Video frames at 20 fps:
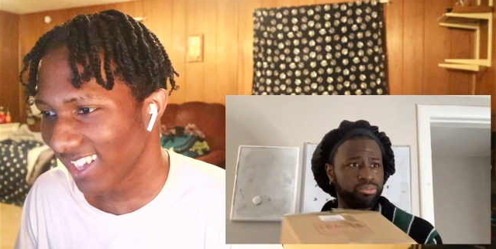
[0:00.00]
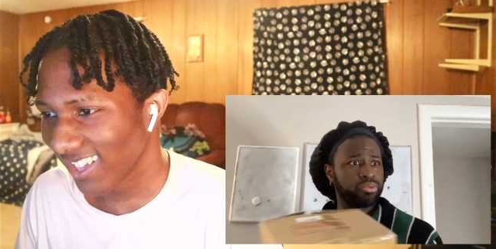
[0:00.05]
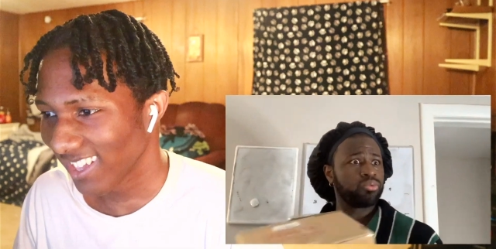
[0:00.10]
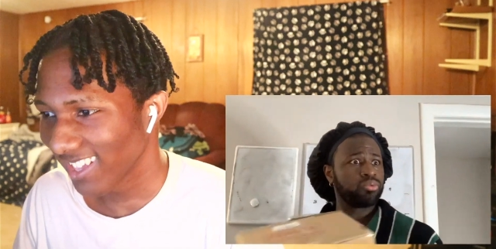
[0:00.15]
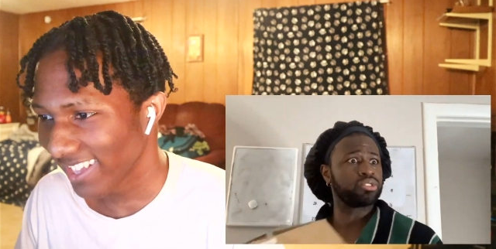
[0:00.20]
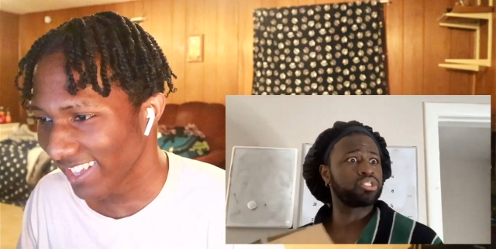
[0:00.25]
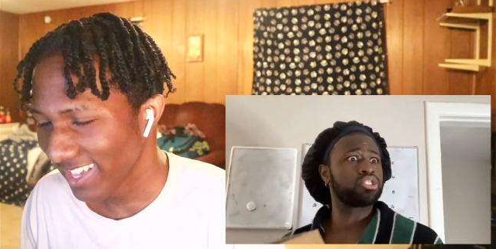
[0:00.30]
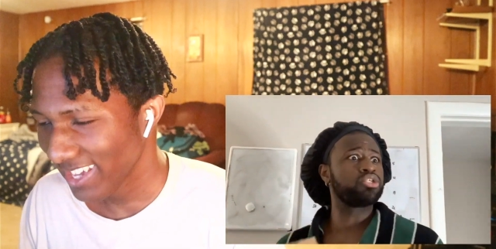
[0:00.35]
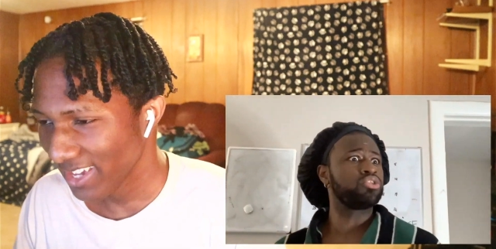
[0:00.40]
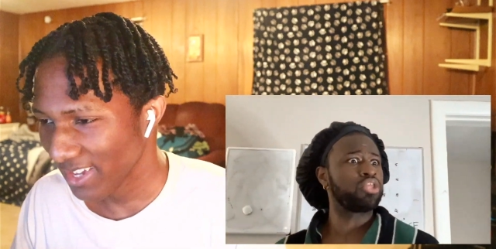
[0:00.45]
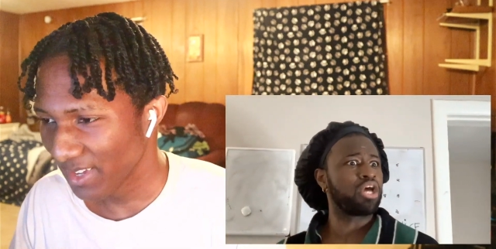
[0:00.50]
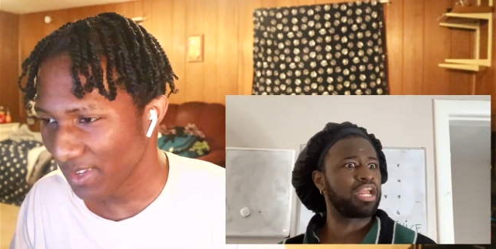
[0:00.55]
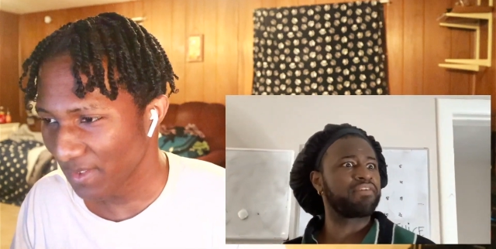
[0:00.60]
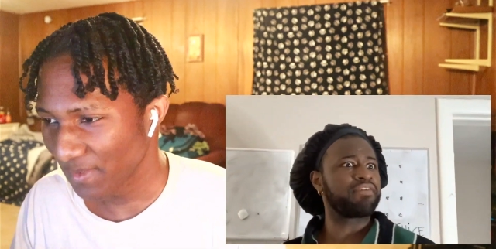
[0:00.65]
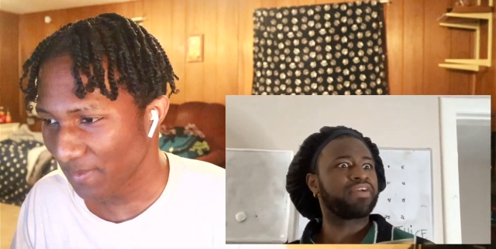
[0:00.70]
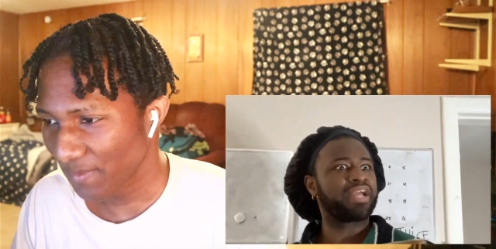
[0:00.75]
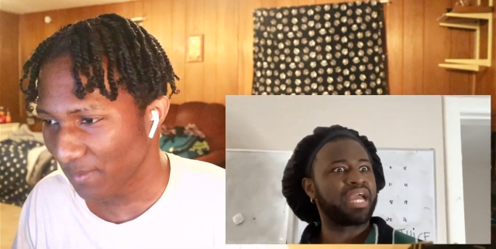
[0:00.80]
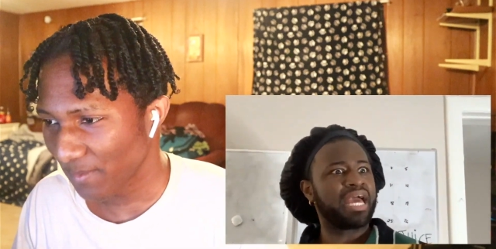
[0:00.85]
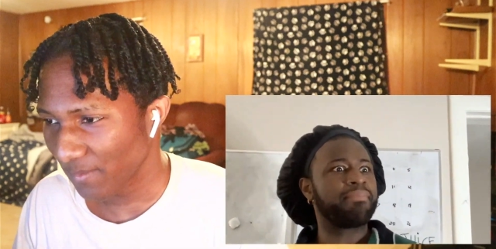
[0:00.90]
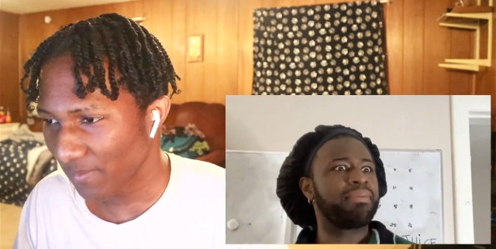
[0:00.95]
Speaker 1: what you thought
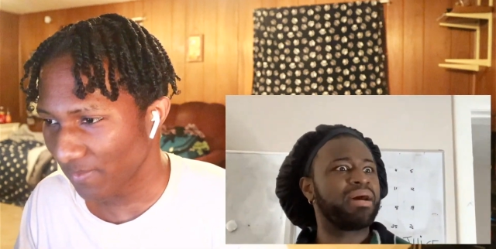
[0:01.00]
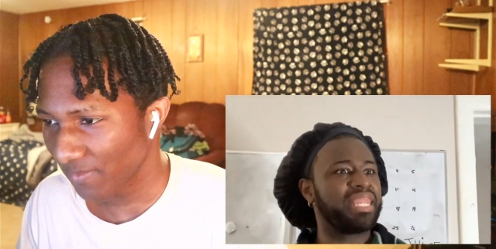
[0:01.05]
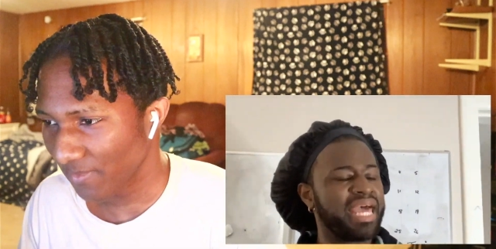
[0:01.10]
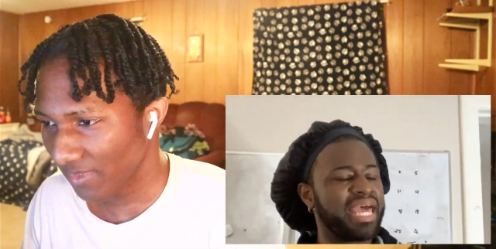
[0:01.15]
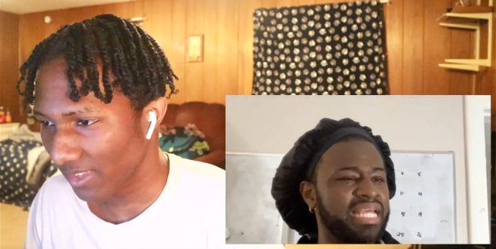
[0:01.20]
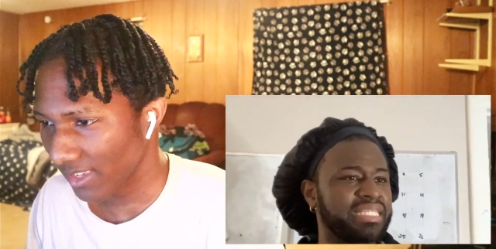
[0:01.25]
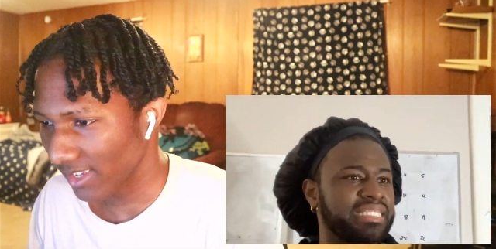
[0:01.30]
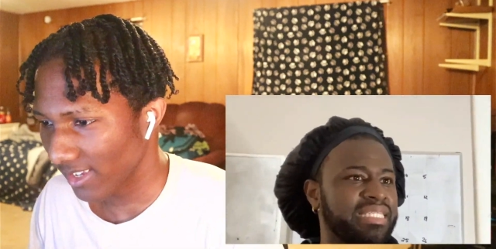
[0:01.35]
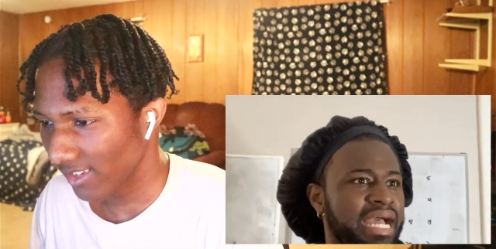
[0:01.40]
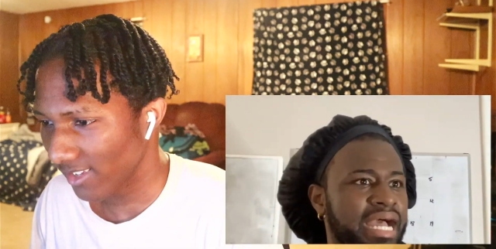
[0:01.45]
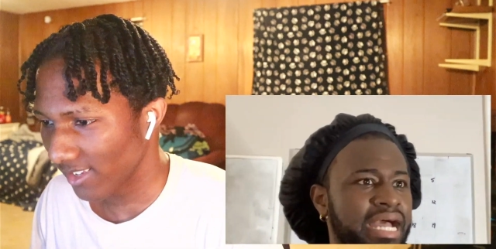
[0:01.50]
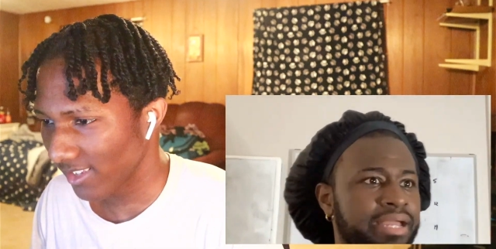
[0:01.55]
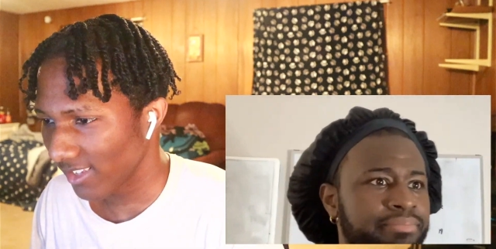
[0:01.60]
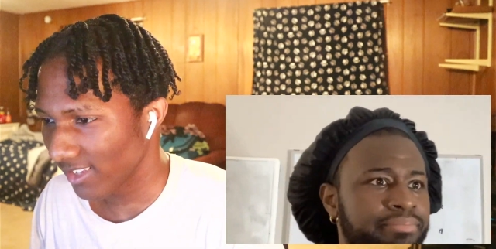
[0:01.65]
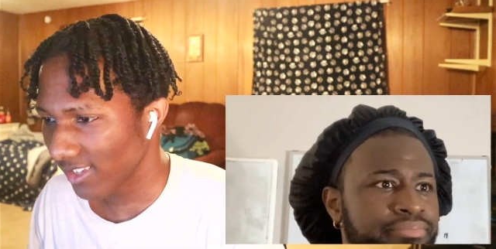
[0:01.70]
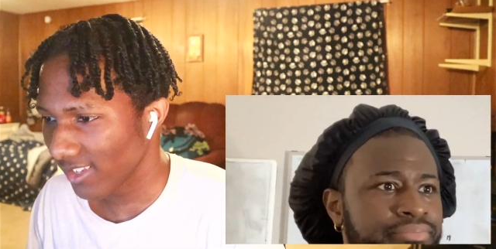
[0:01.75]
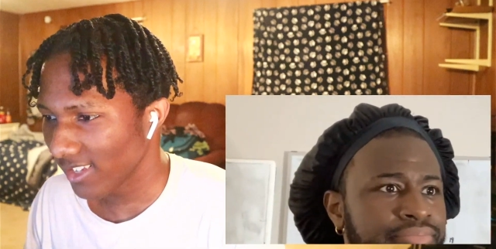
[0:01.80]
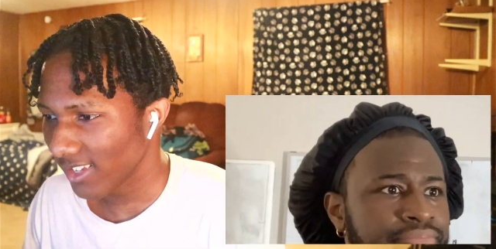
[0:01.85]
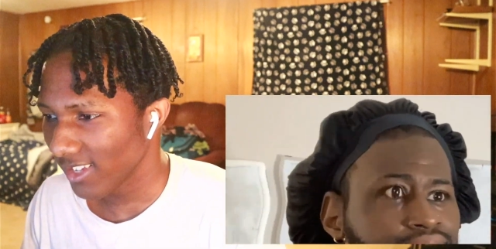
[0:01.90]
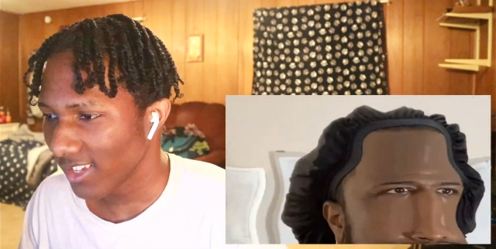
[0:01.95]
I forgot about last
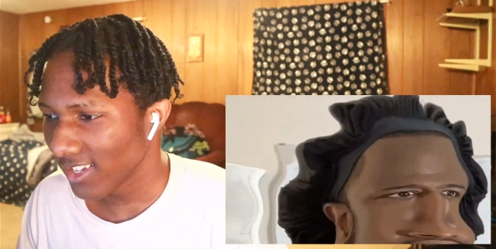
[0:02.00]
time?